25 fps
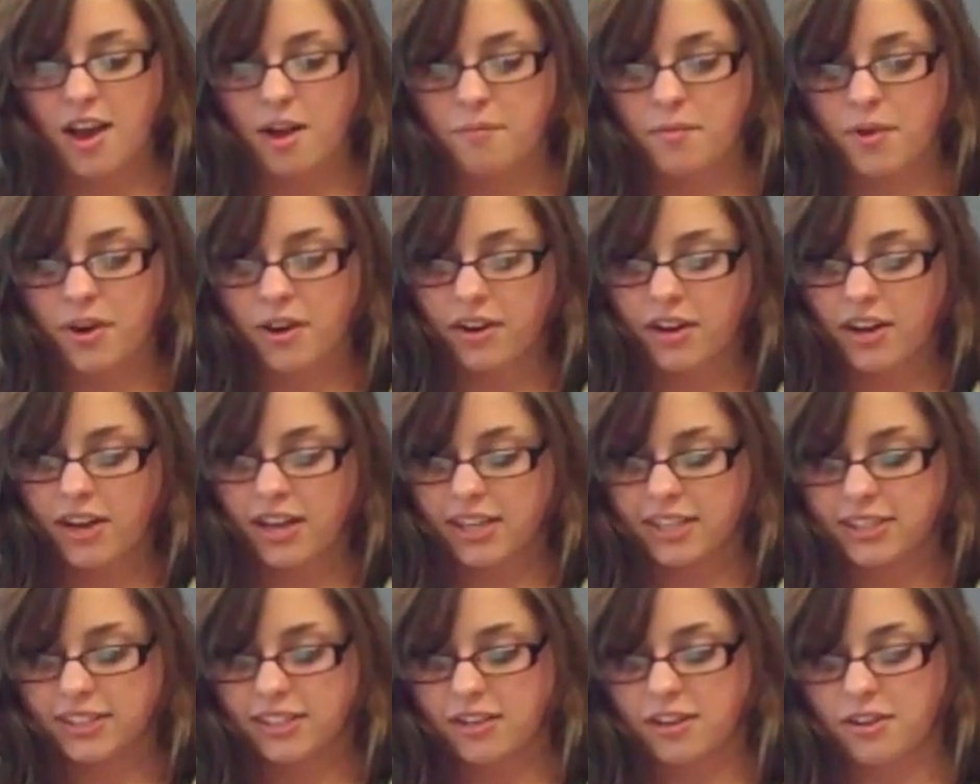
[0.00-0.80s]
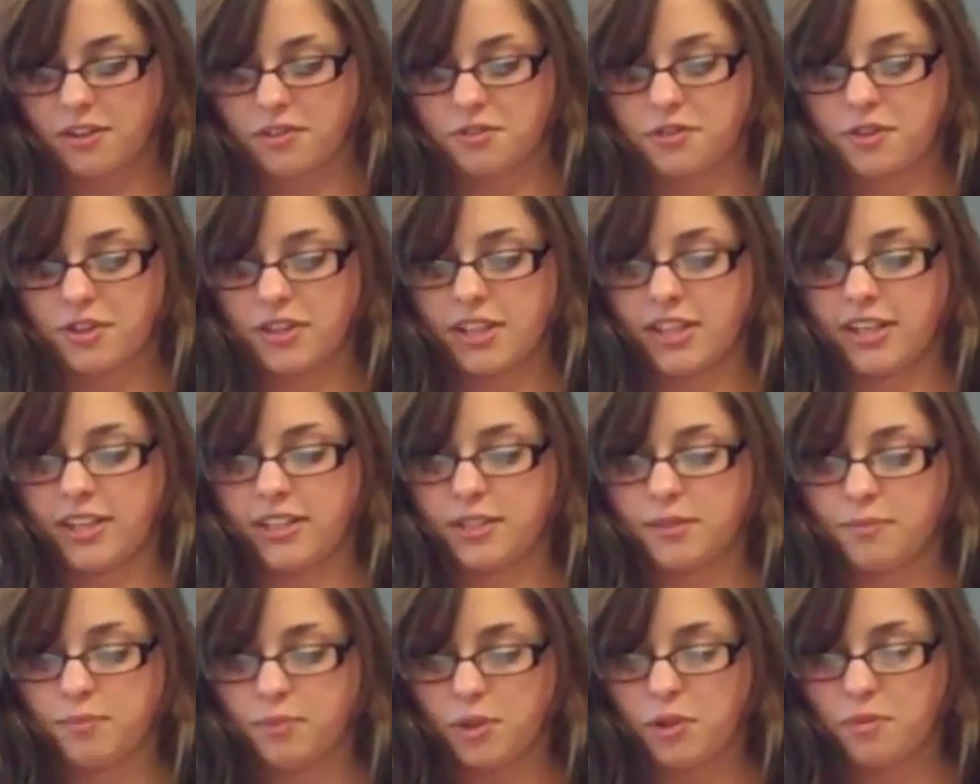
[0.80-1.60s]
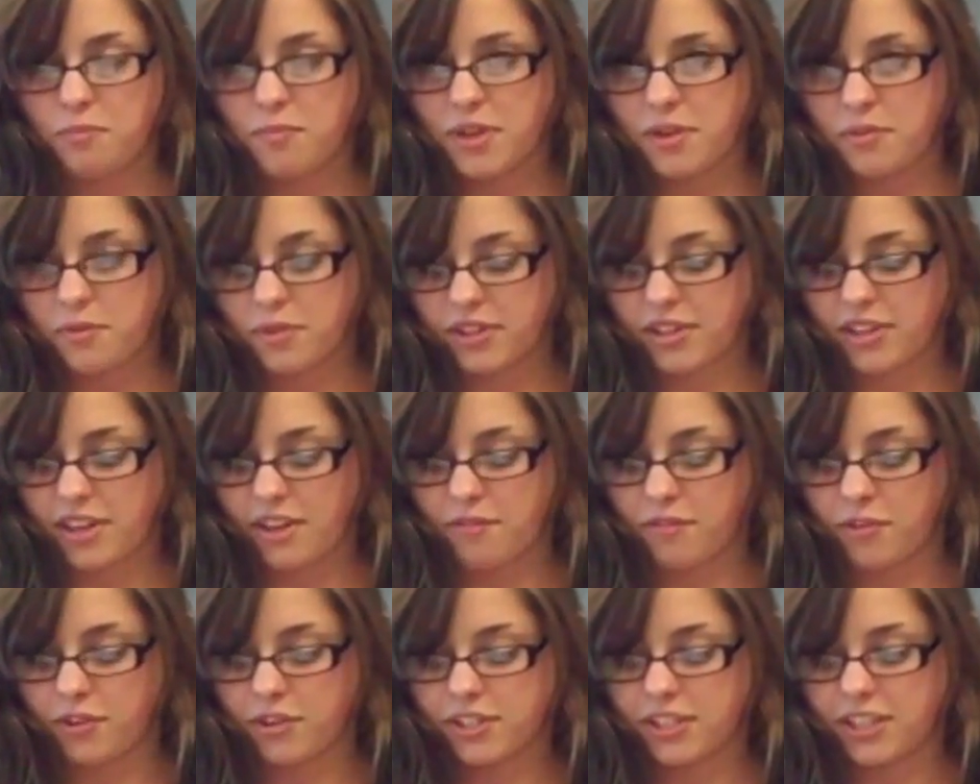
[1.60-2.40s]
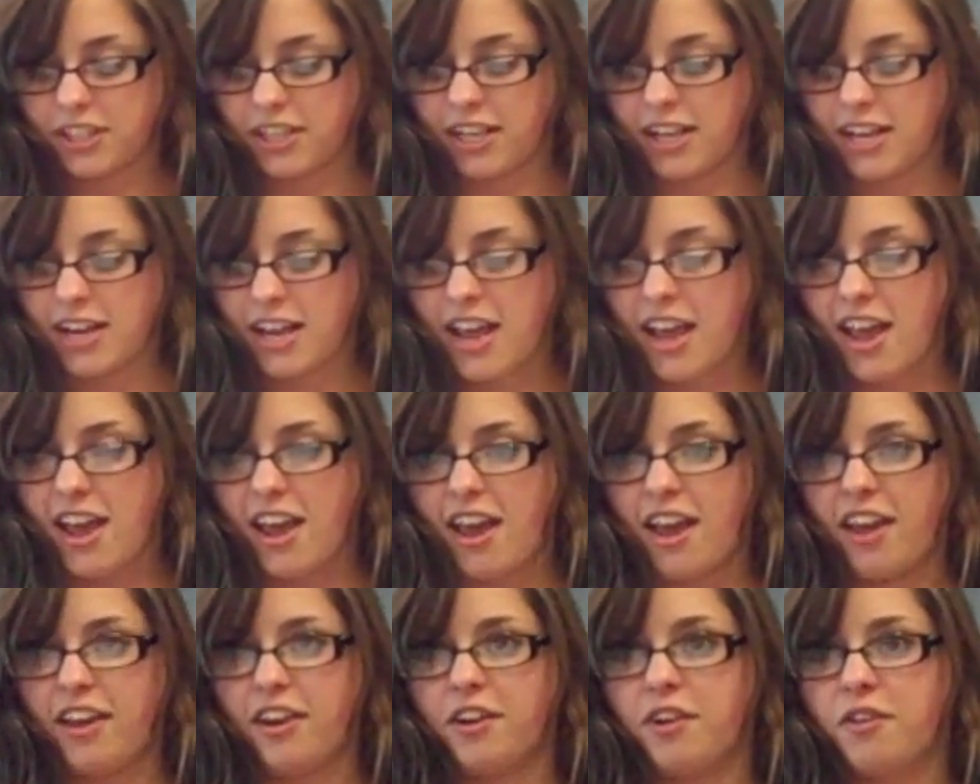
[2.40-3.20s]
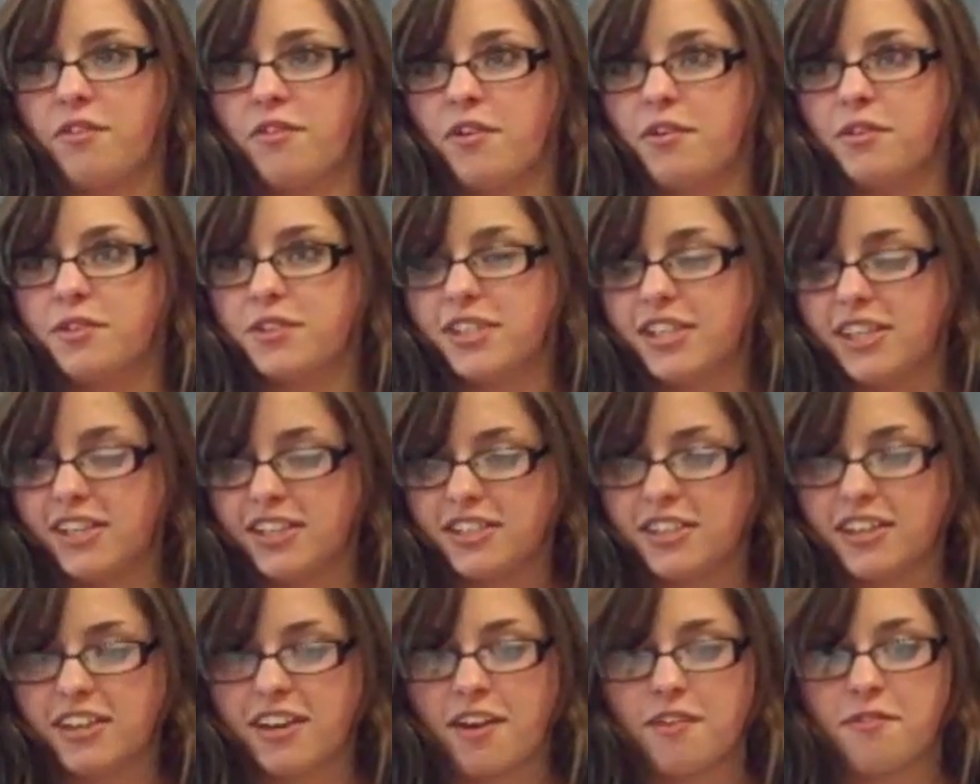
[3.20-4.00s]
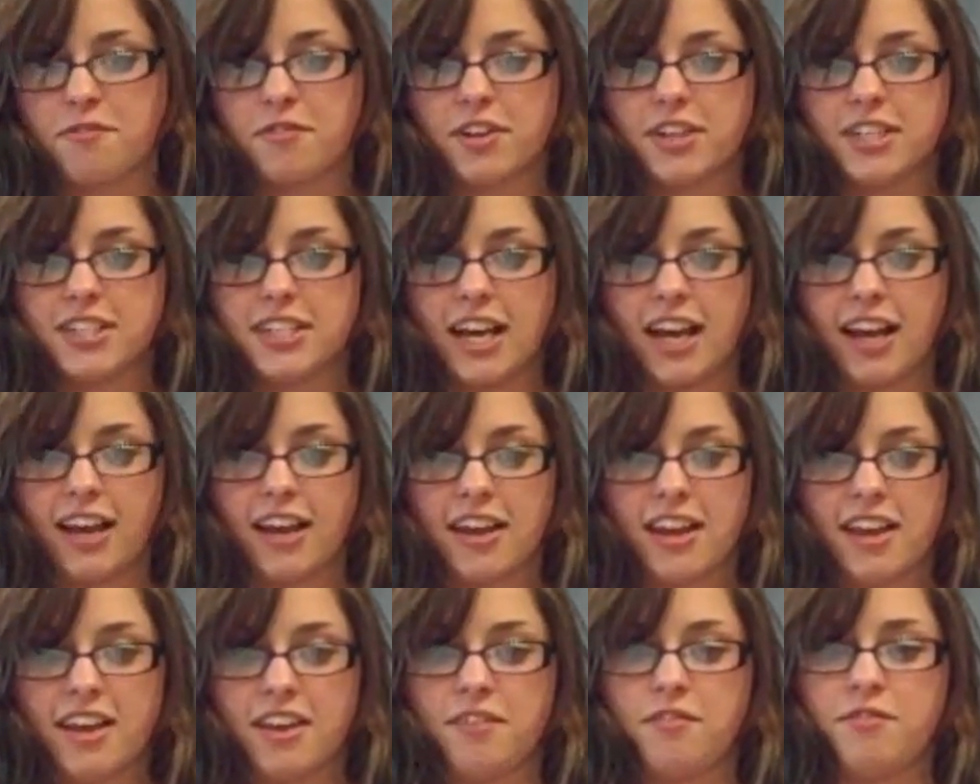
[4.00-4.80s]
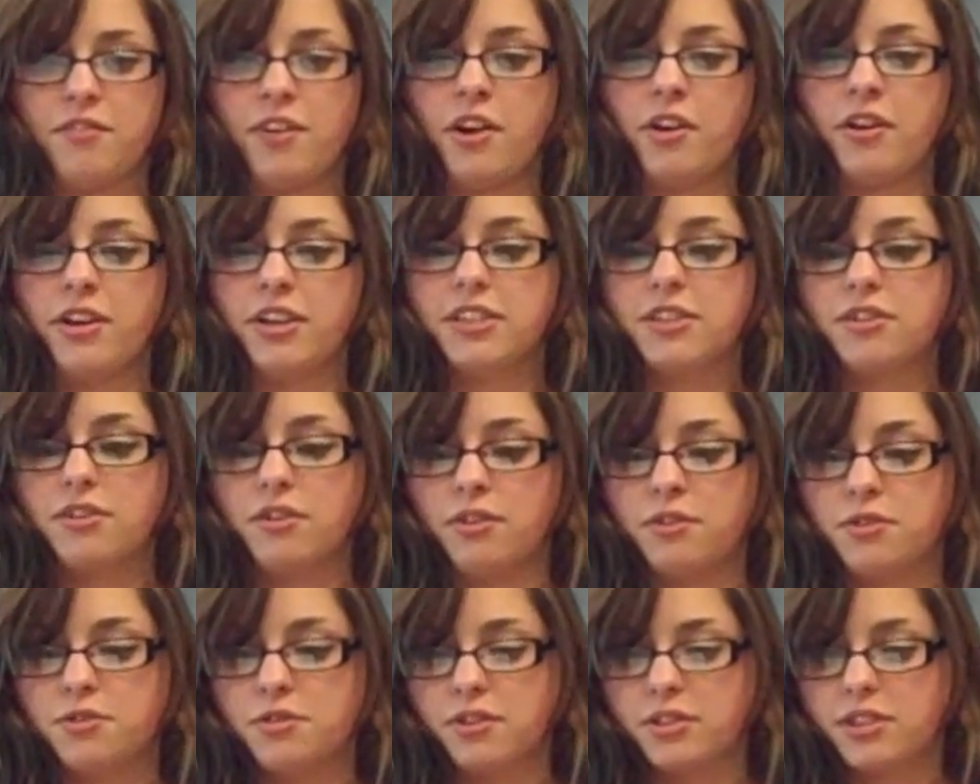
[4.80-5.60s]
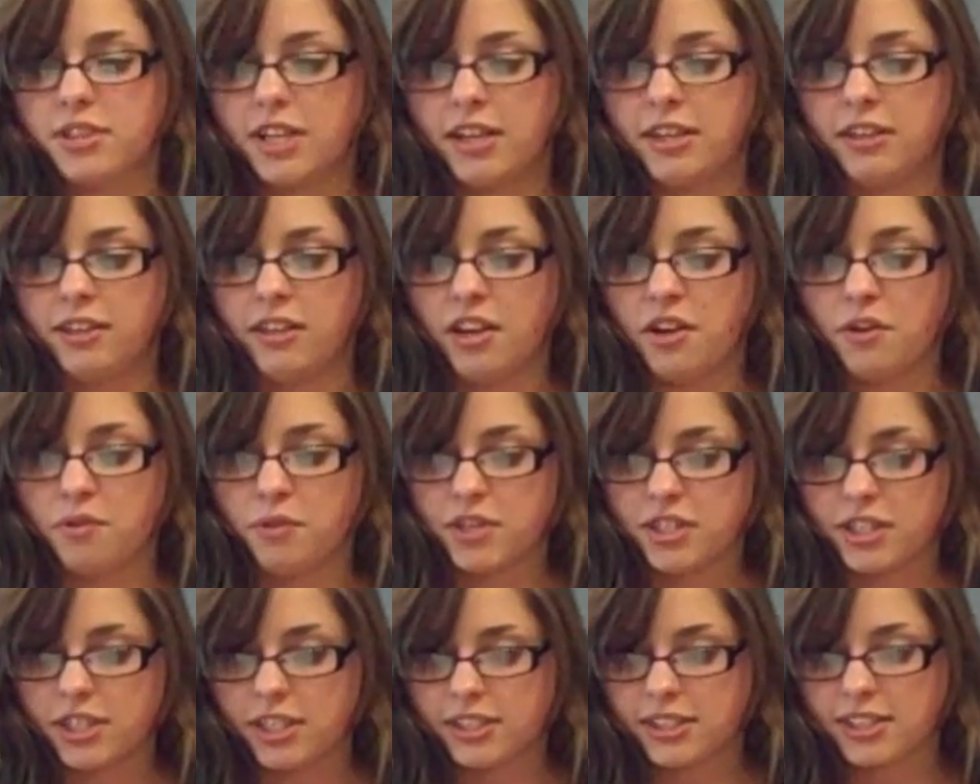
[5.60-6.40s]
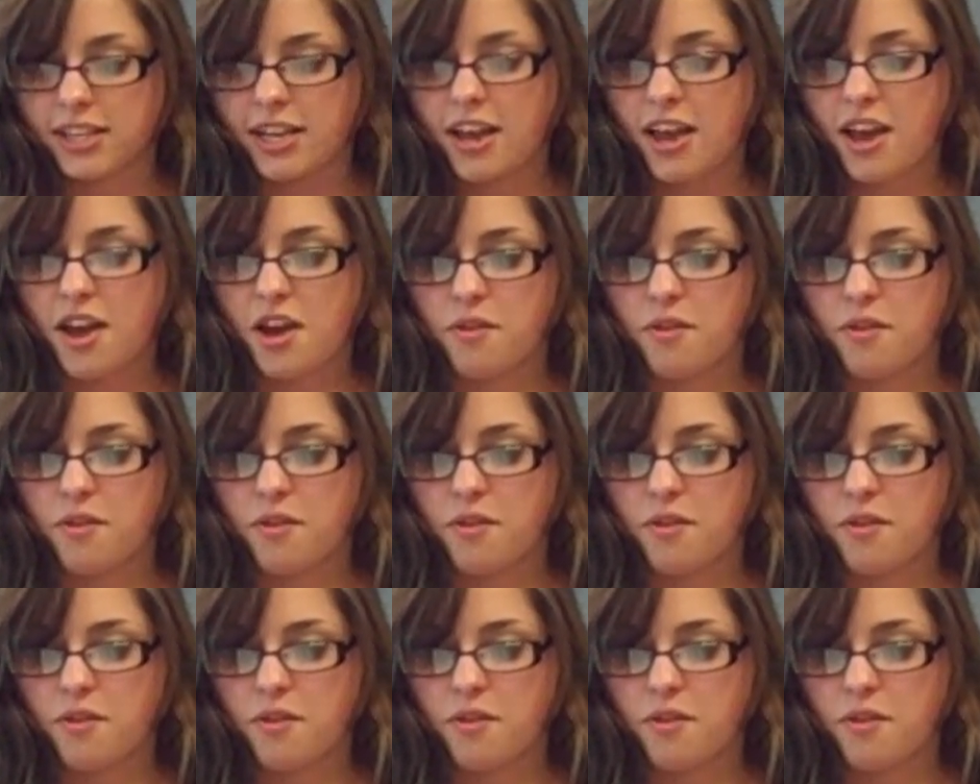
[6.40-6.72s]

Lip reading: America is a country that is blooming with diversity, and it grows each and every day in various cultures and languages.